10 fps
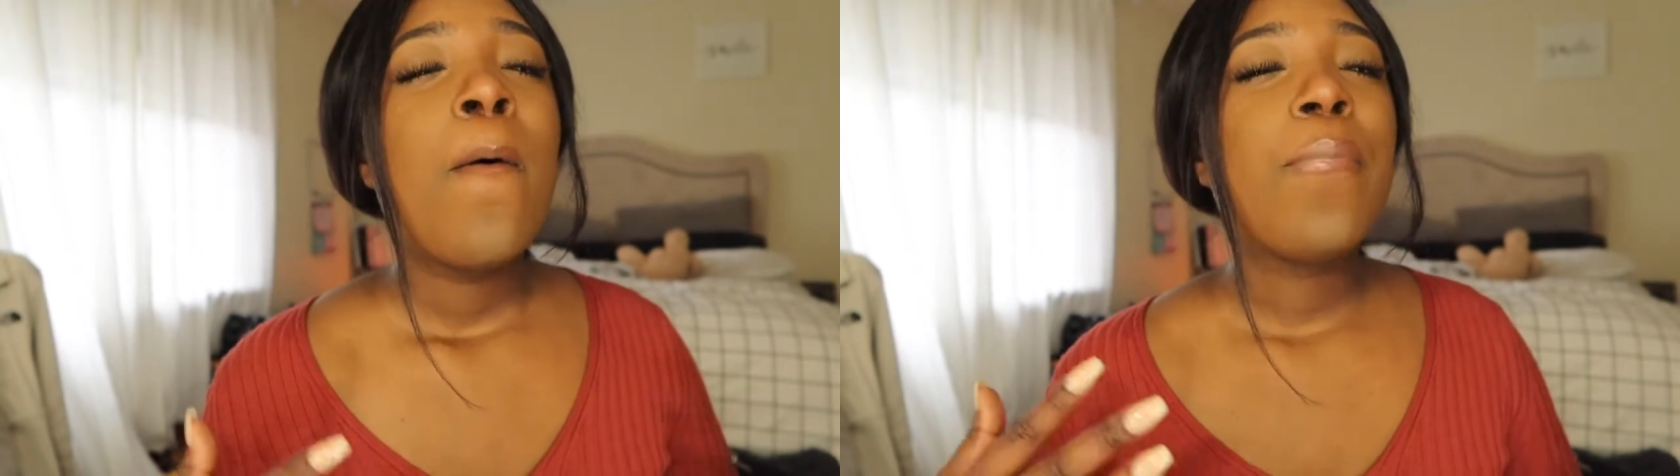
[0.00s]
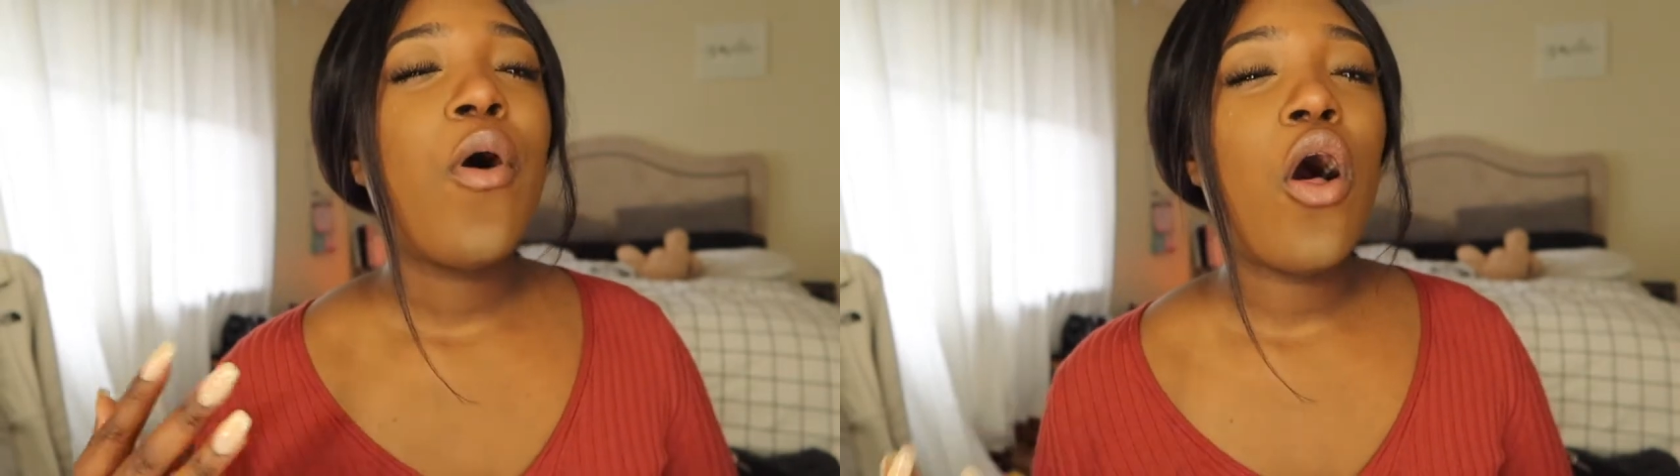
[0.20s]

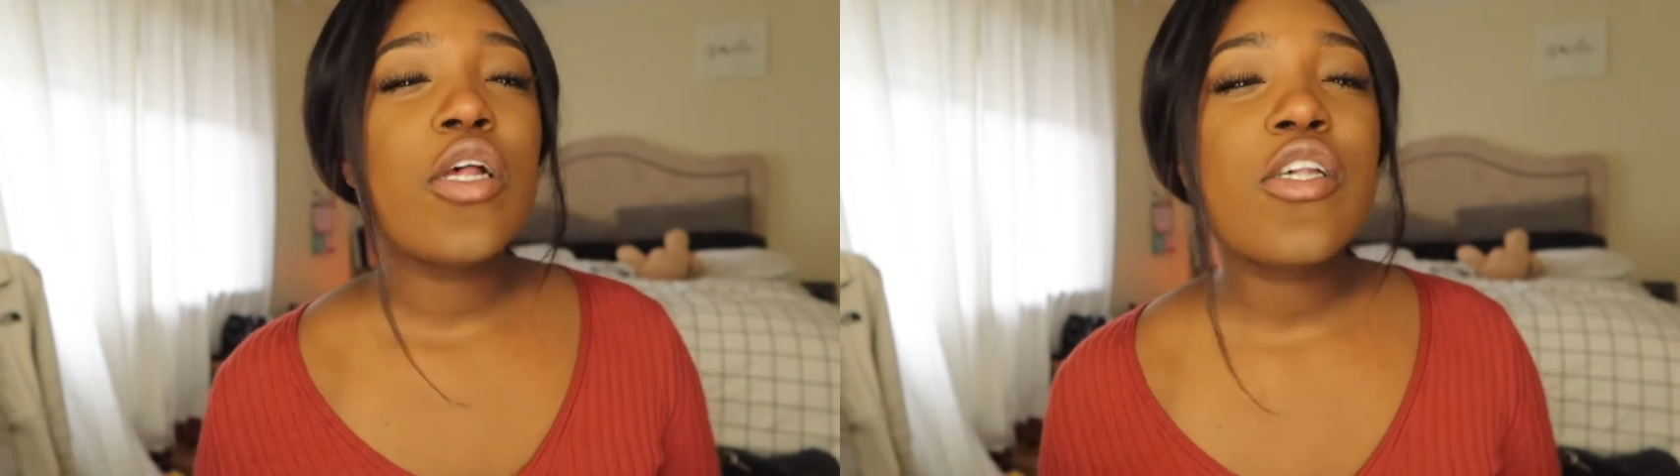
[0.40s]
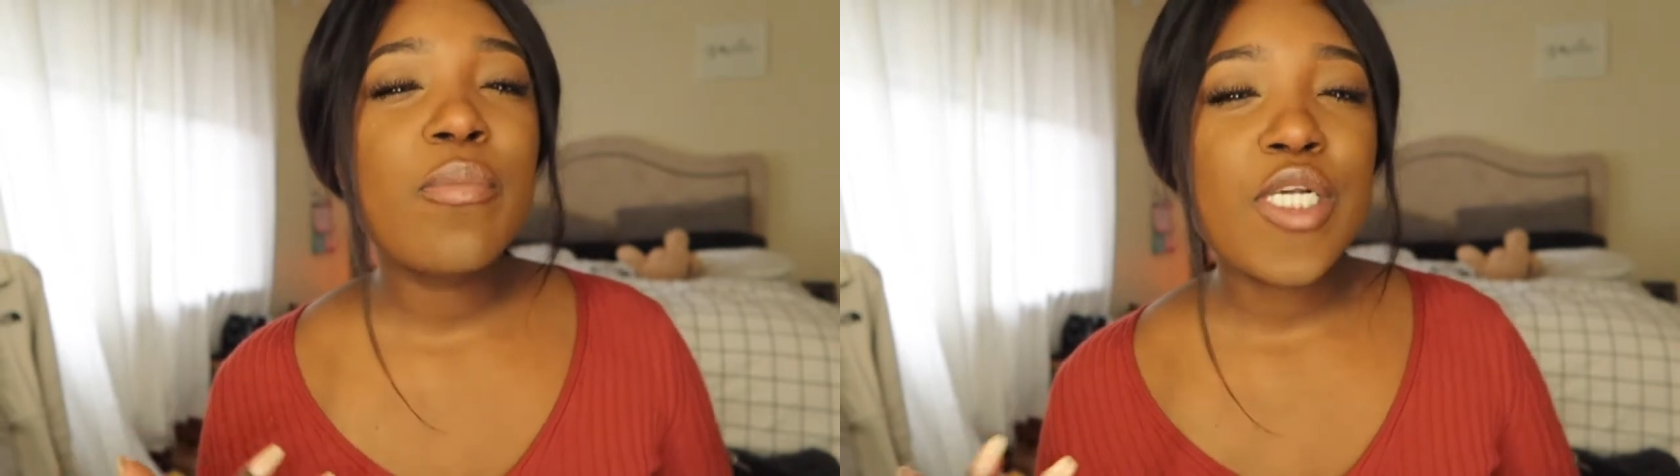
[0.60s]
But
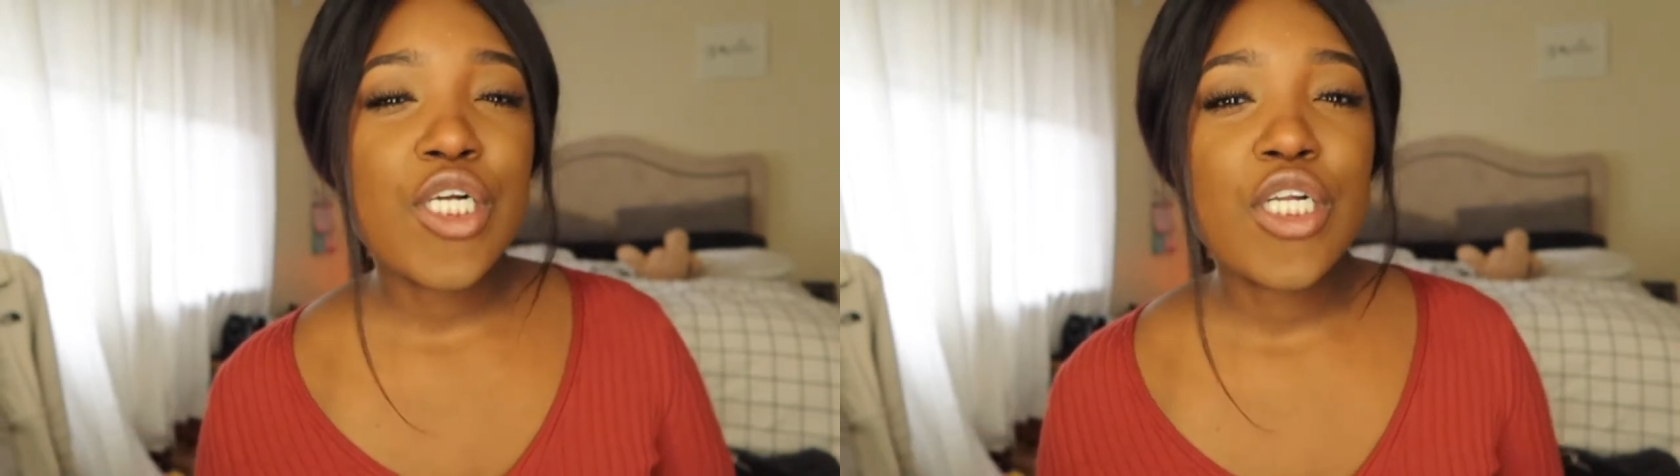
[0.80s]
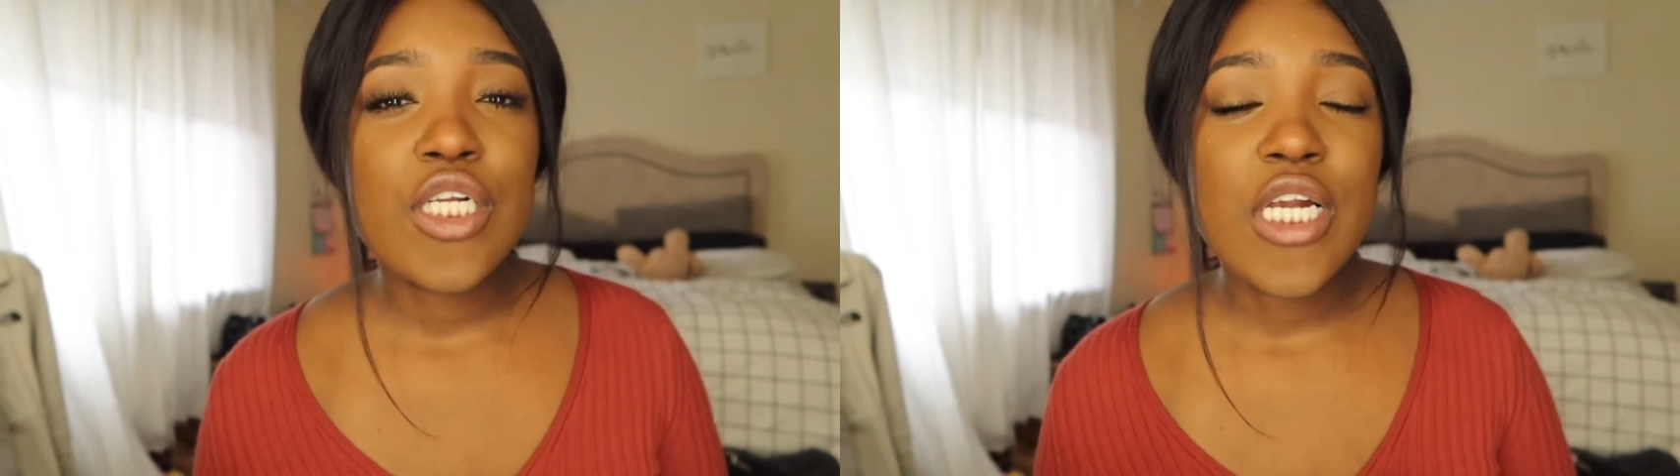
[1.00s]
also be
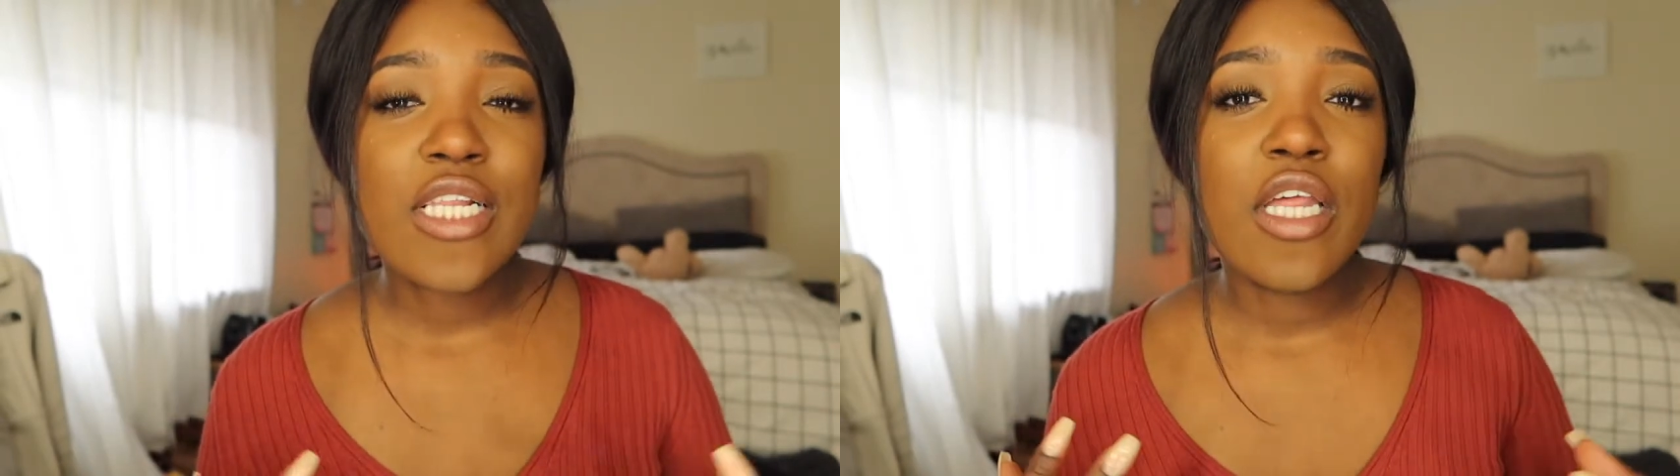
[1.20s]
sure to check